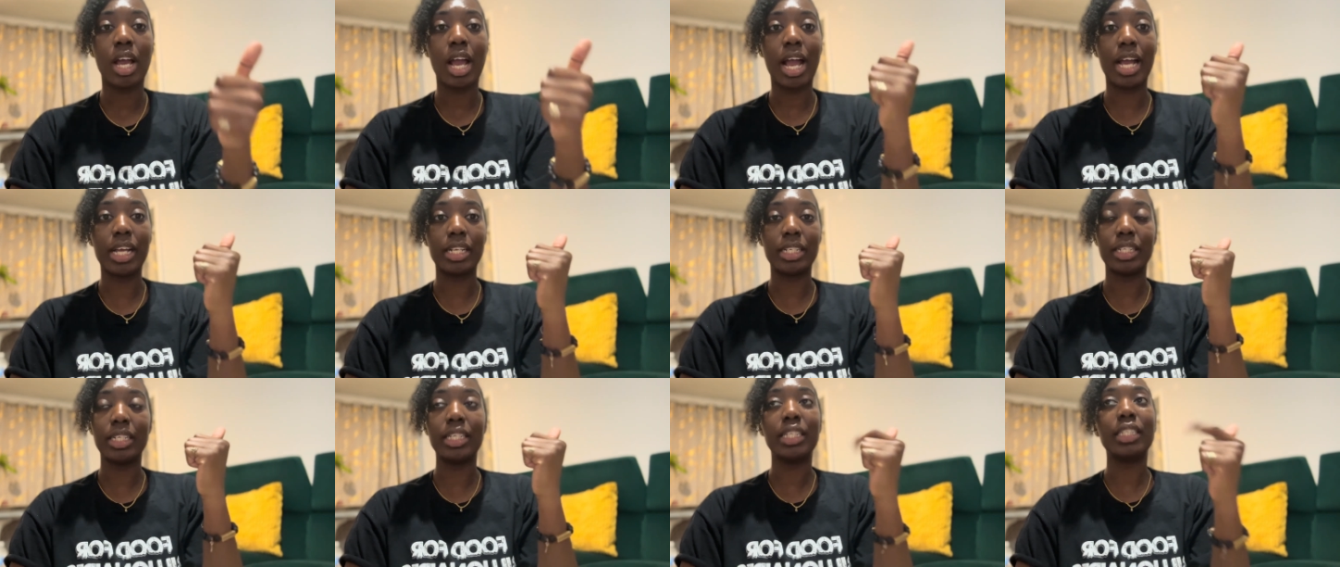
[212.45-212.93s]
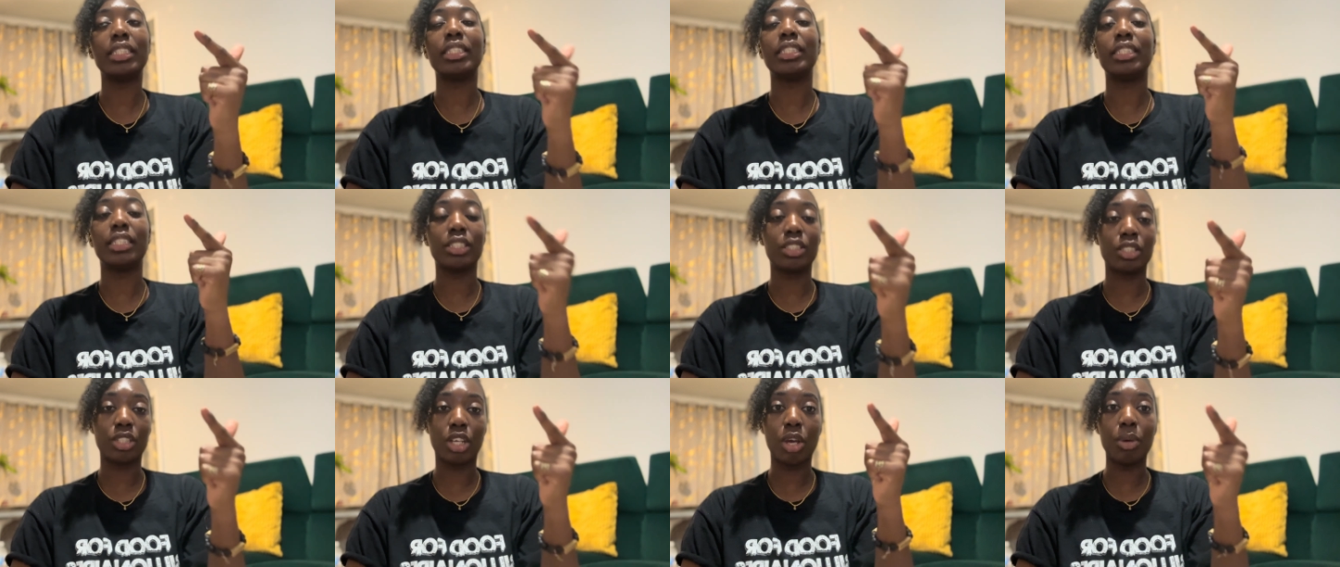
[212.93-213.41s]
And is
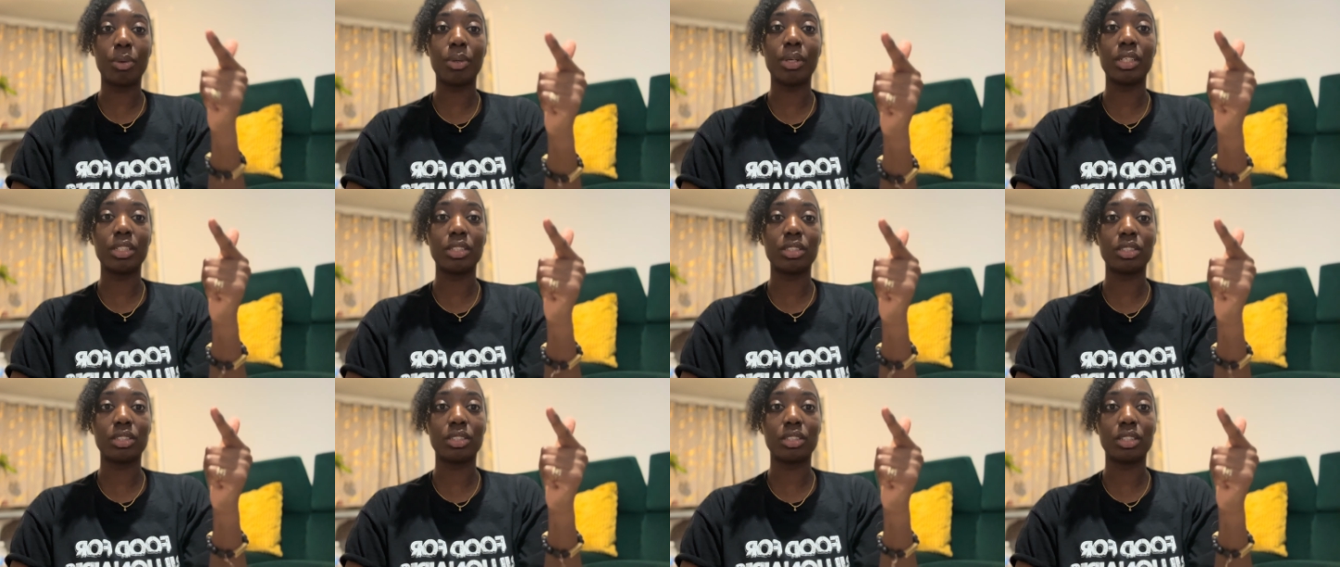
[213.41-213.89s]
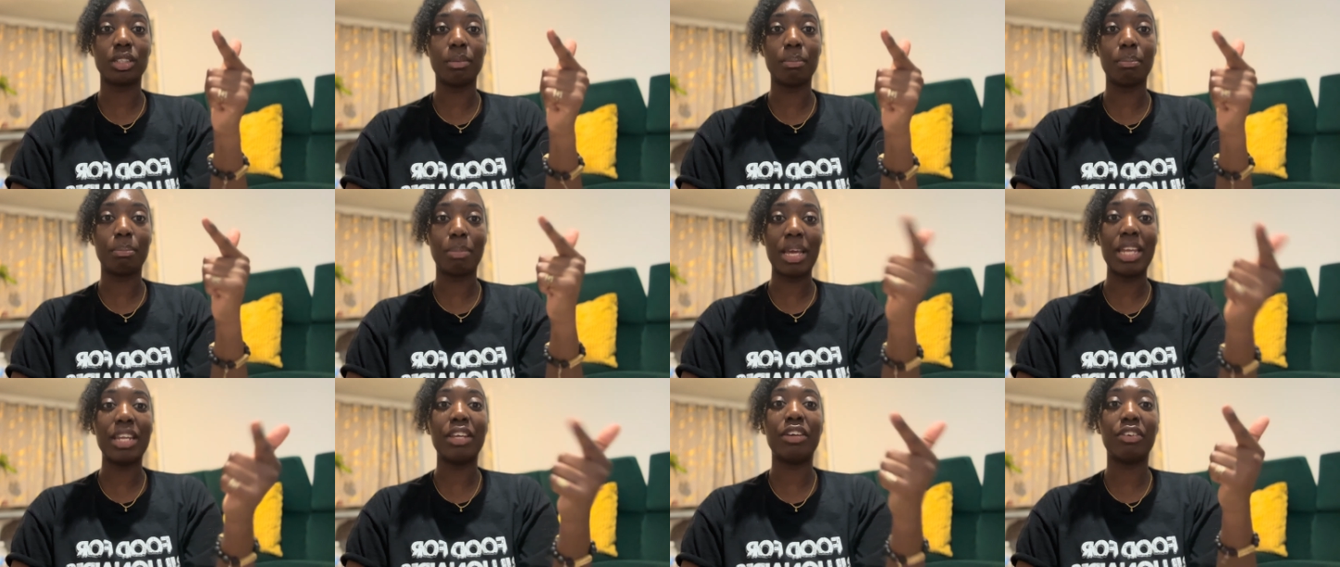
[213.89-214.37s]
this going to
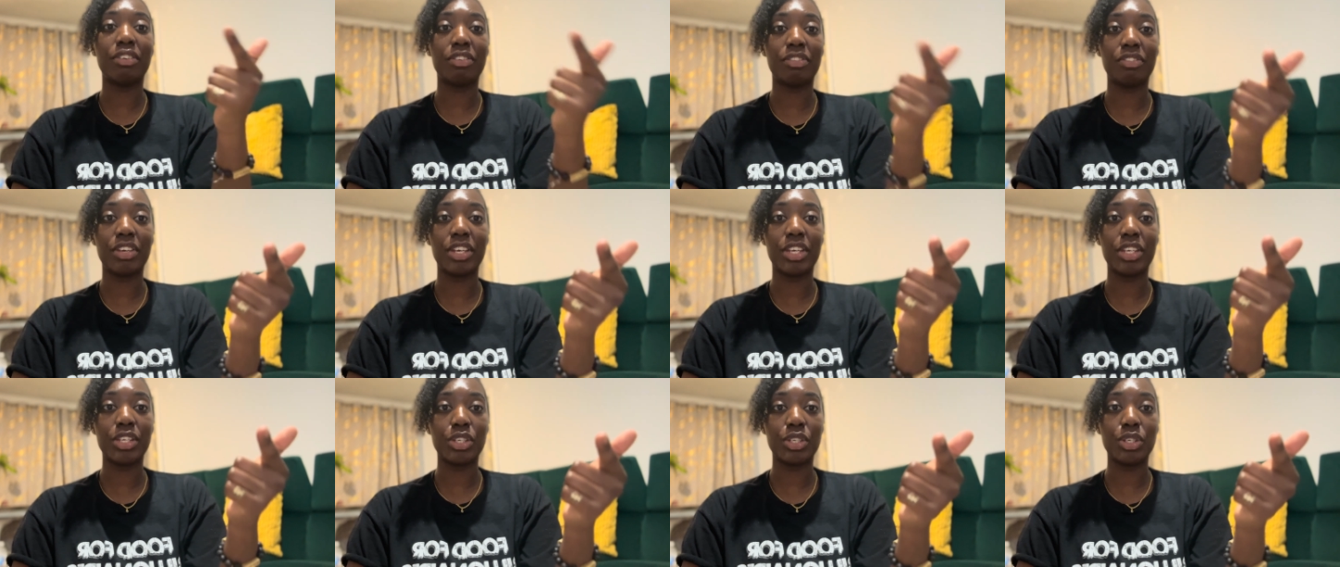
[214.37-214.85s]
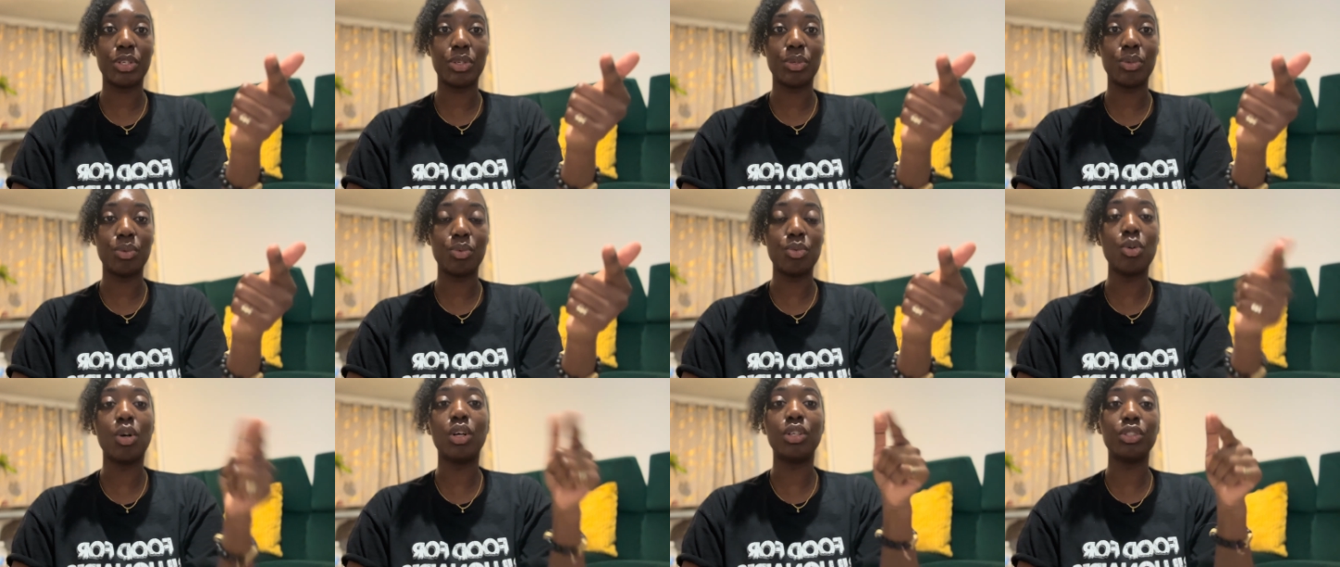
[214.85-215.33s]
benefit you,
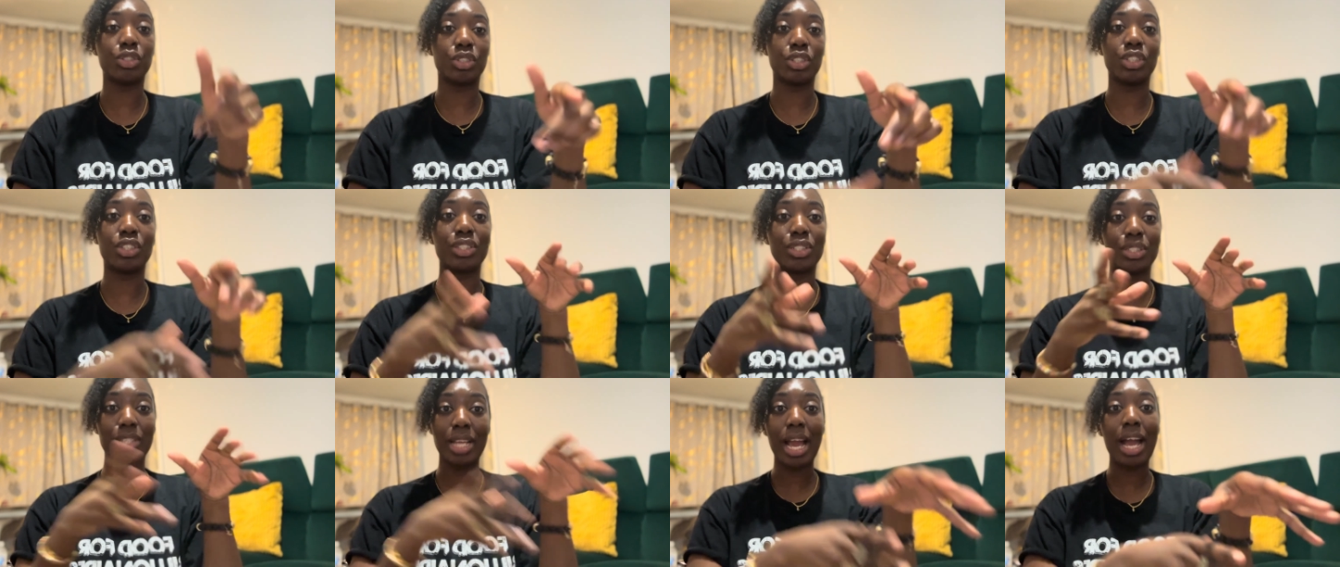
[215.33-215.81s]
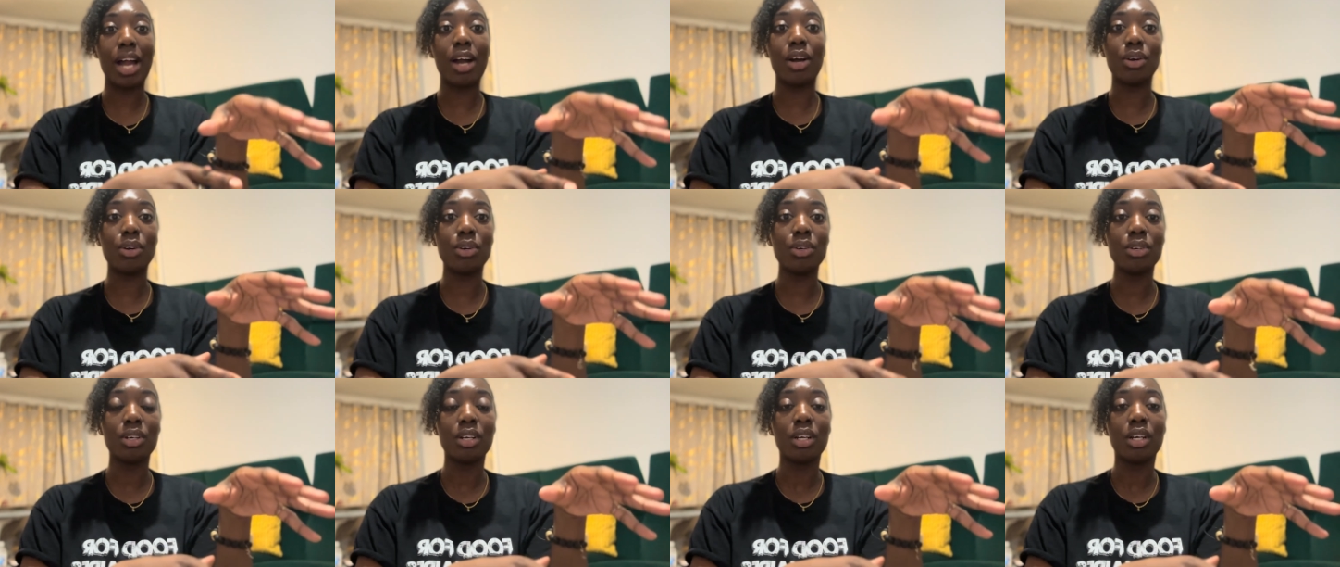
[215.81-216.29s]
not just
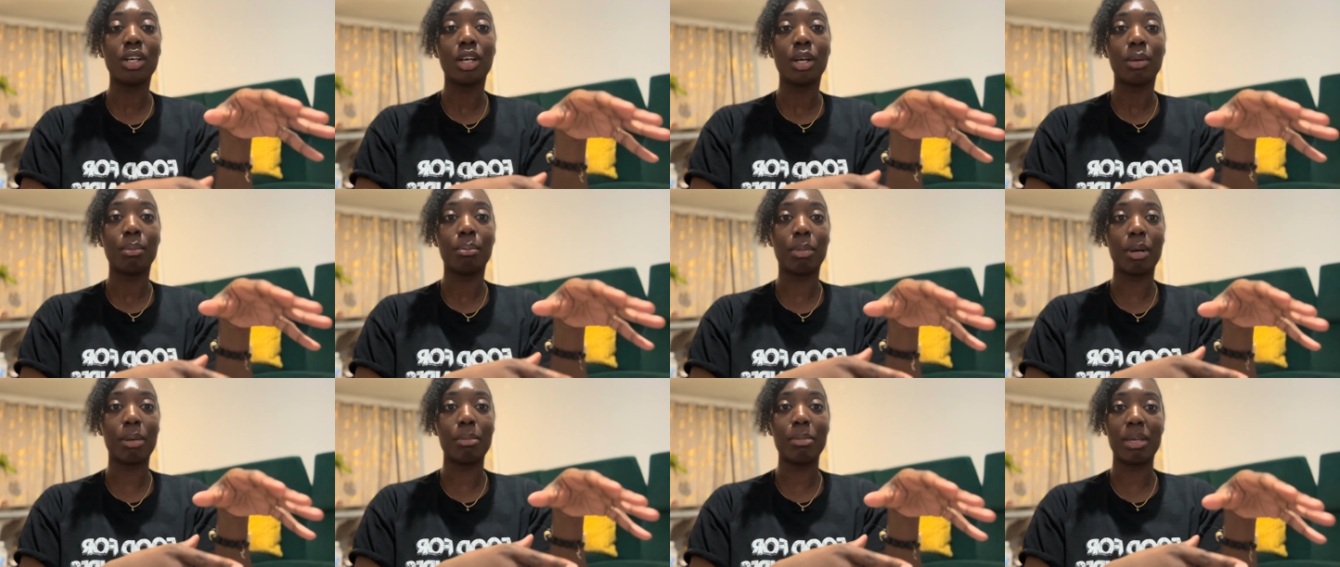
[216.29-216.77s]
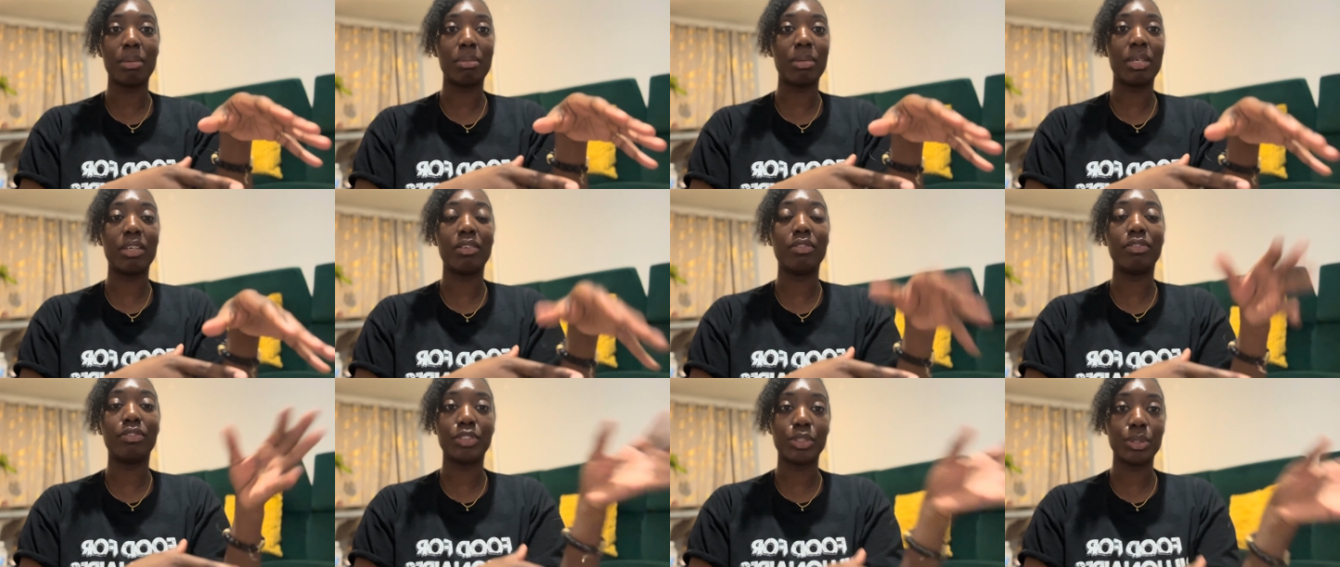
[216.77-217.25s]
now, but
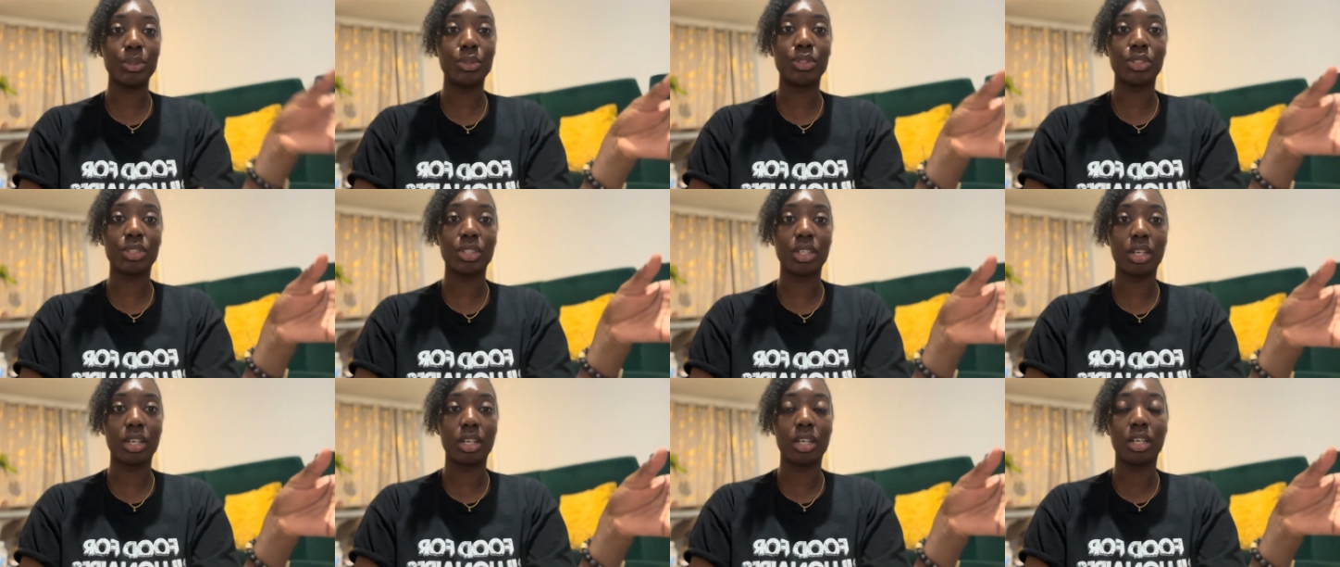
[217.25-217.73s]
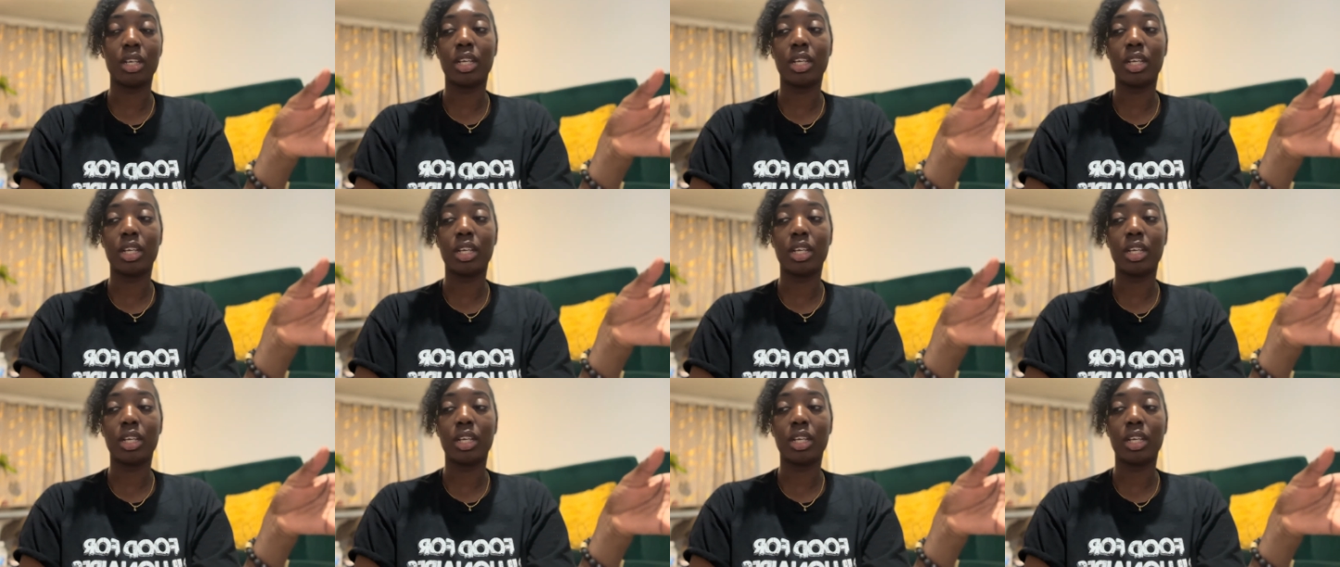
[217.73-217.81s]
maybe in future?